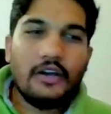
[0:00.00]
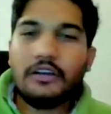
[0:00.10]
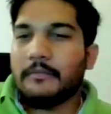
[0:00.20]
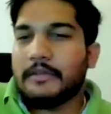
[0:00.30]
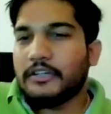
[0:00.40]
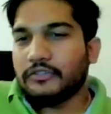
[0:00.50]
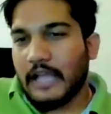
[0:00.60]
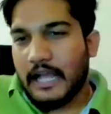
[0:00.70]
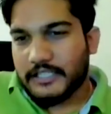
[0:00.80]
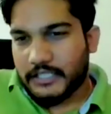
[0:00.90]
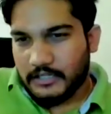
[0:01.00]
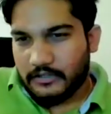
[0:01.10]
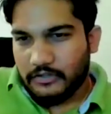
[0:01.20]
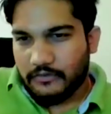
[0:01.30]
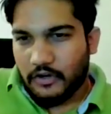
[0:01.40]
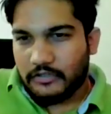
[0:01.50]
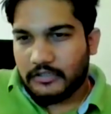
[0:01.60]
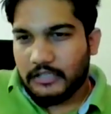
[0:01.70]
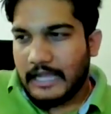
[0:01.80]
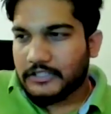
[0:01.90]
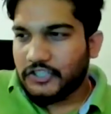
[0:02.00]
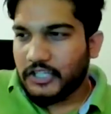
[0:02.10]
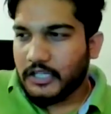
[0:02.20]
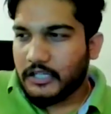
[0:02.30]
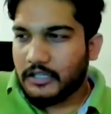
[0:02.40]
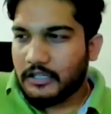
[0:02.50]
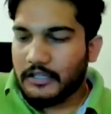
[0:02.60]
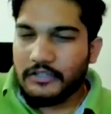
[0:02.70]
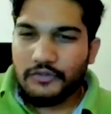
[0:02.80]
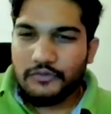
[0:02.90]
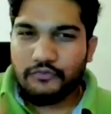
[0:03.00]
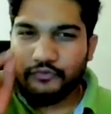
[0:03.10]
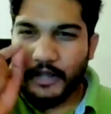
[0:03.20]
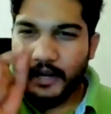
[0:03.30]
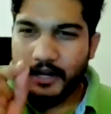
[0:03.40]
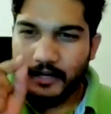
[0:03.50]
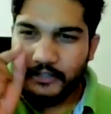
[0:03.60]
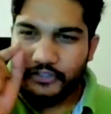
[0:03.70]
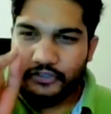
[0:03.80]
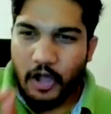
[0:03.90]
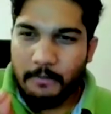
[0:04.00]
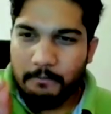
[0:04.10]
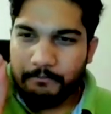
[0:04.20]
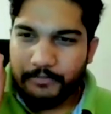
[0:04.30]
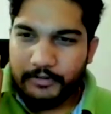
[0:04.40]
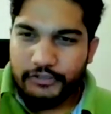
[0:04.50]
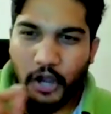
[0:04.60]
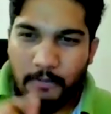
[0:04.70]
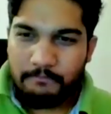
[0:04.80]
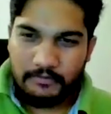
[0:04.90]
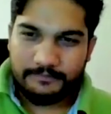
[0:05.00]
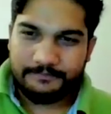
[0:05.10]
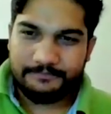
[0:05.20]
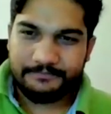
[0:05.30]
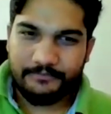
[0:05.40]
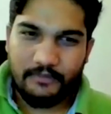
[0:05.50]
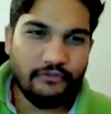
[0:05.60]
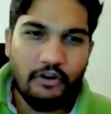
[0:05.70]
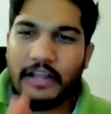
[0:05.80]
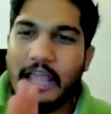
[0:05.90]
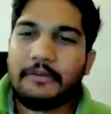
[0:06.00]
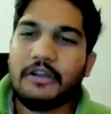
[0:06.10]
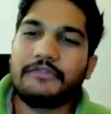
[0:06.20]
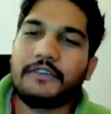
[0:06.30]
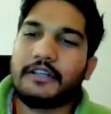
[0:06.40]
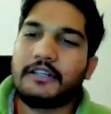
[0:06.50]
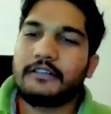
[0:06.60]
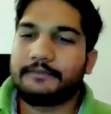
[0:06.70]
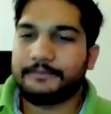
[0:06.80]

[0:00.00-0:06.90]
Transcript: Now coming to Tajik, you know what Tajik is one stop shop for timing of event.